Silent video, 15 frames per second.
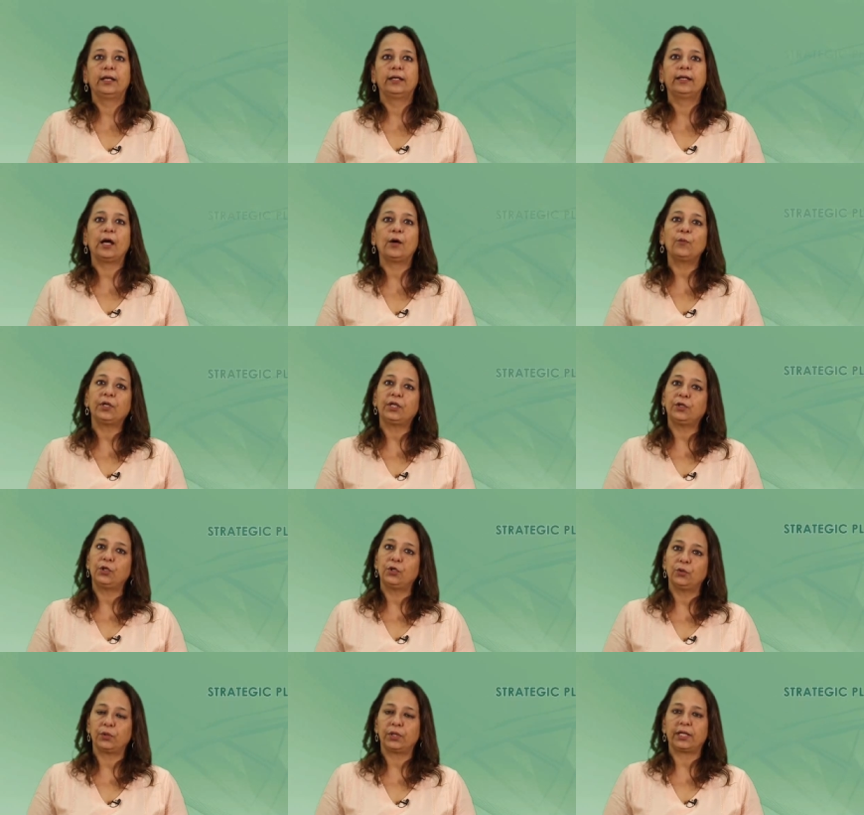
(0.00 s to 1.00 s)
Now what you
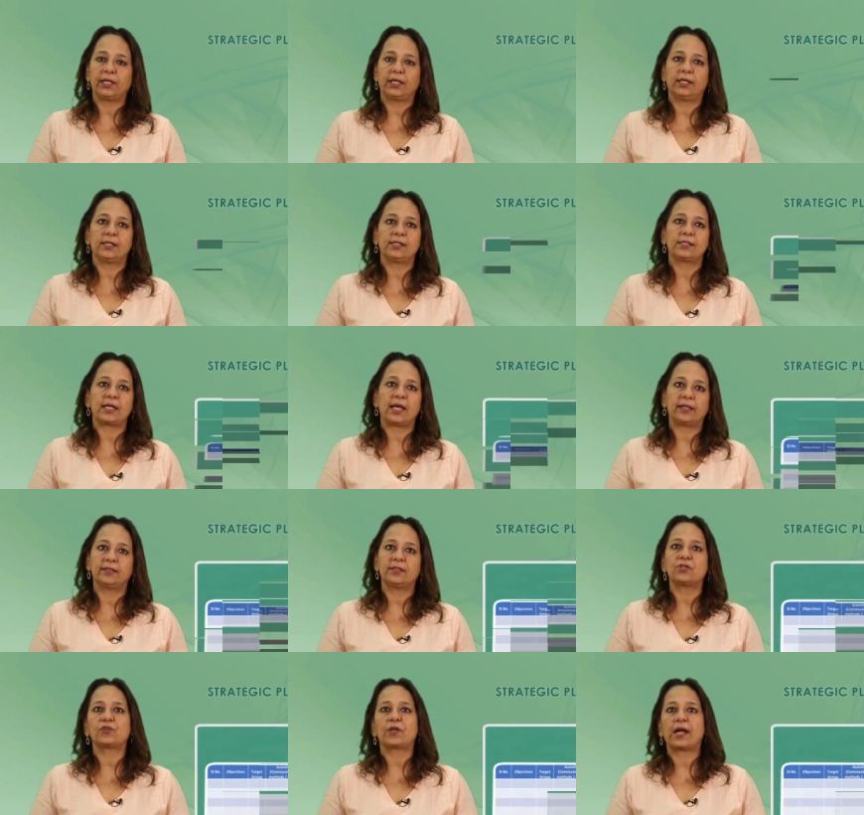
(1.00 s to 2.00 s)
look is at
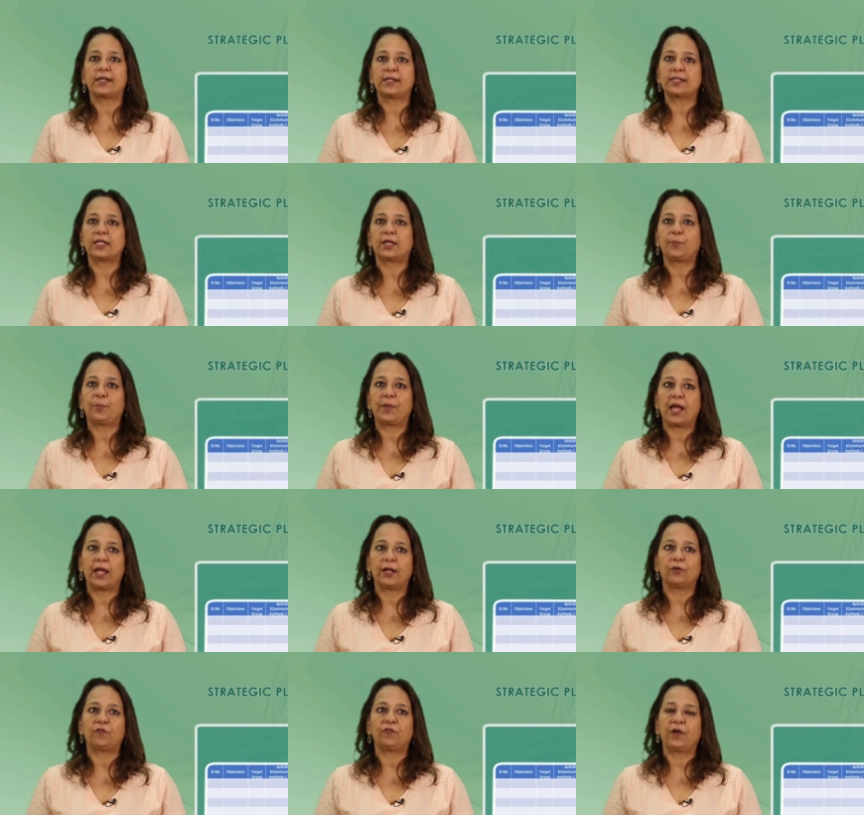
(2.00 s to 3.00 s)
the strategic
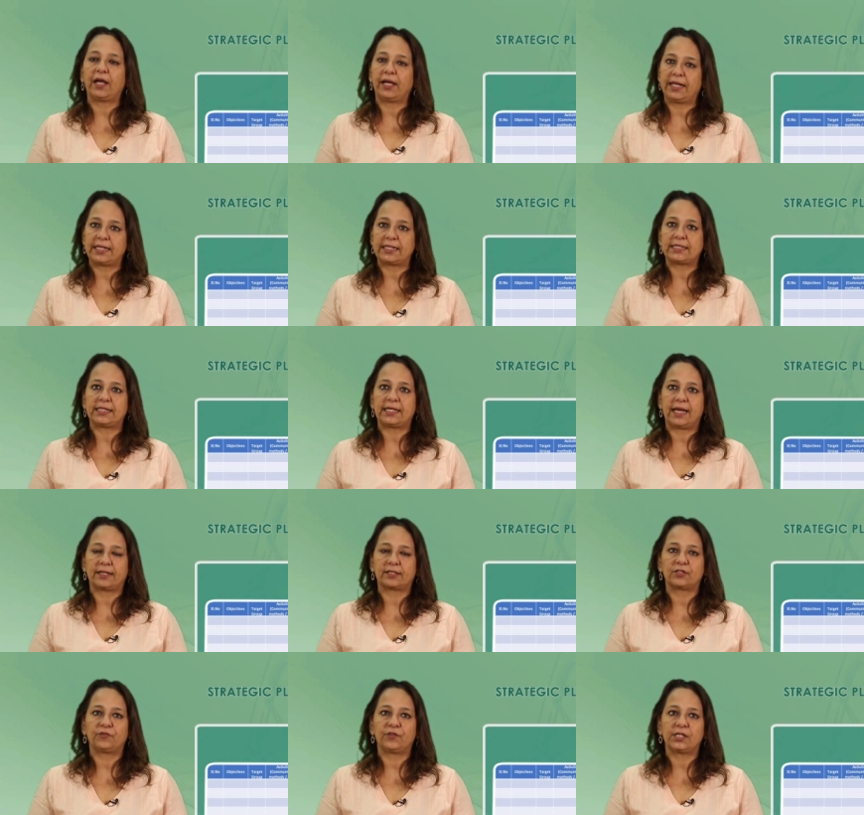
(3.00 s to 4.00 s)
plan of IEC
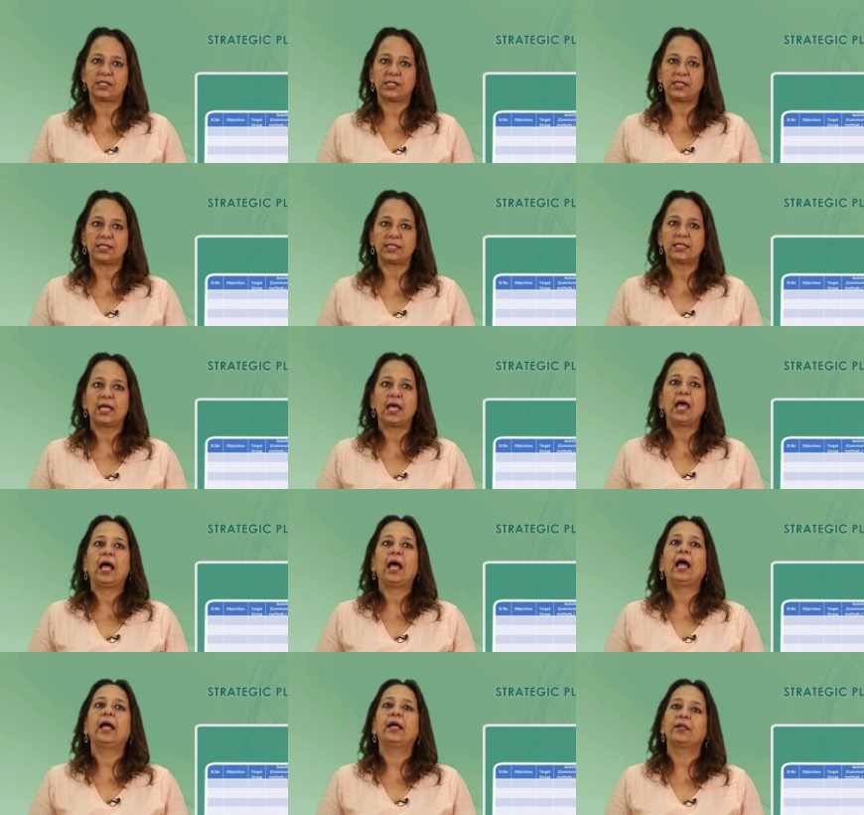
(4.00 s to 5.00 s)
activities
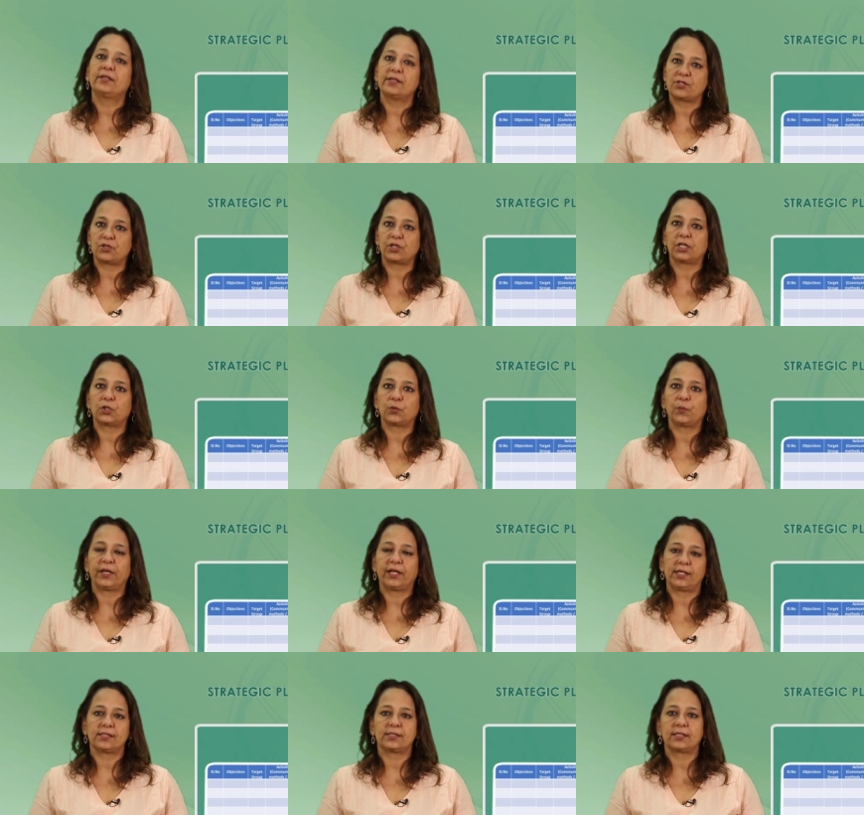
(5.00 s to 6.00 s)
district
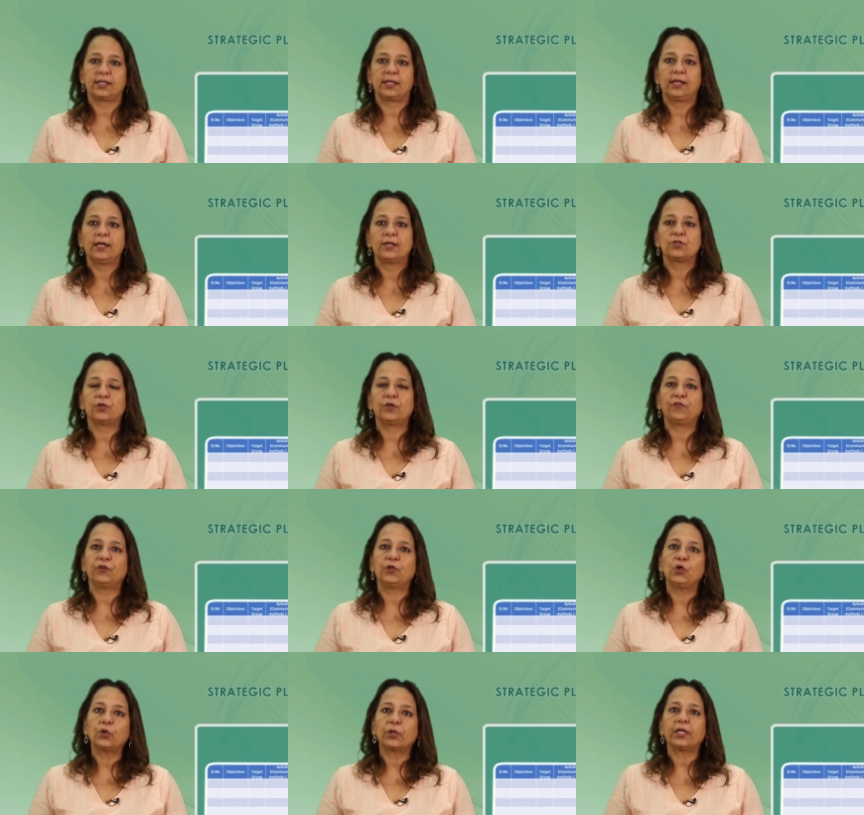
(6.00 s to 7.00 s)
wise. So if
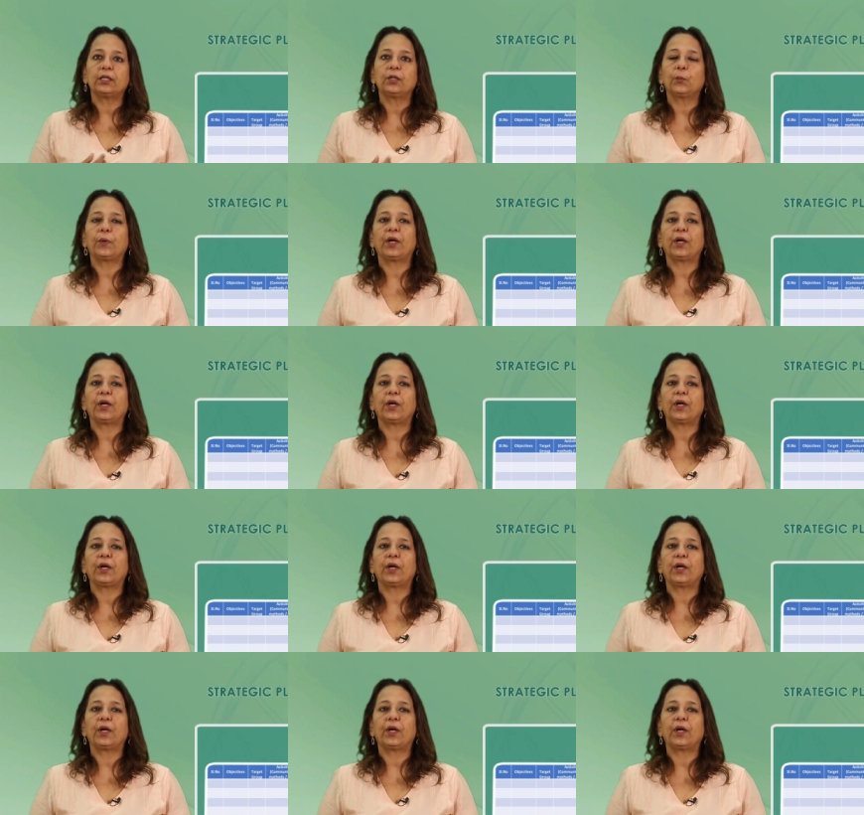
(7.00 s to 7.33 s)
you look at the